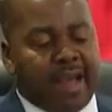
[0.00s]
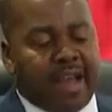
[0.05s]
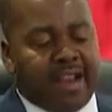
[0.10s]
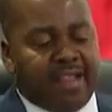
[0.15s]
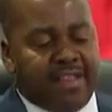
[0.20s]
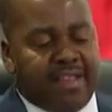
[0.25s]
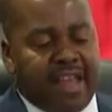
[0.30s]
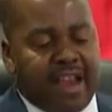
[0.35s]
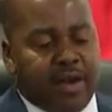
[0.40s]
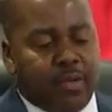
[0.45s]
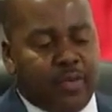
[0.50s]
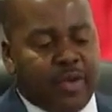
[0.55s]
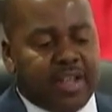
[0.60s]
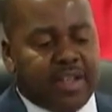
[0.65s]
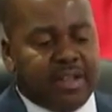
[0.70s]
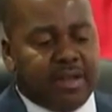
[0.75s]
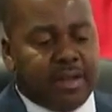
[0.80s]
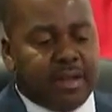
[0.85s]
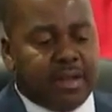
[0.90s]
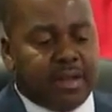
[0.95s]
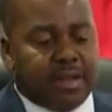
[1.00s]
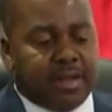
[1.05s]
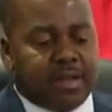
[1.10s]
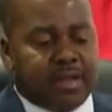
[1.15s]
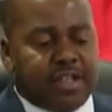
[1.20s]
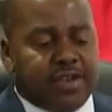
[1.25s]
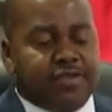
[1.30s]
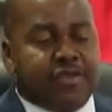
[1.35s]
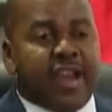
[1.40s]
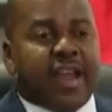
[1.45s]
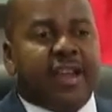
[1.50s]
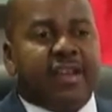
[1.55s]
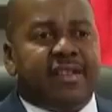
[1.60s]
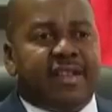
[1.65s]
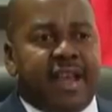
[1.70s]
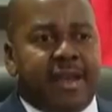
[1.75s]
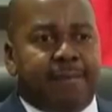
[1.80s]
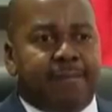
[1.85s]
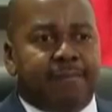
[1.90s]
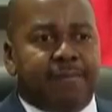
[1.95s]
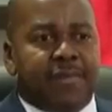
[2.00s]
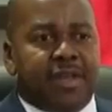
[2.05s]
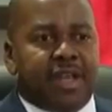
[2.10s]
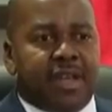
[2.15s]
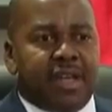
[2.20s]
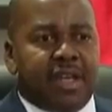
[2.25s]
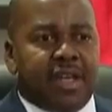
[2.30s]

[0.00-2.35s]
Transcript: And then we direct them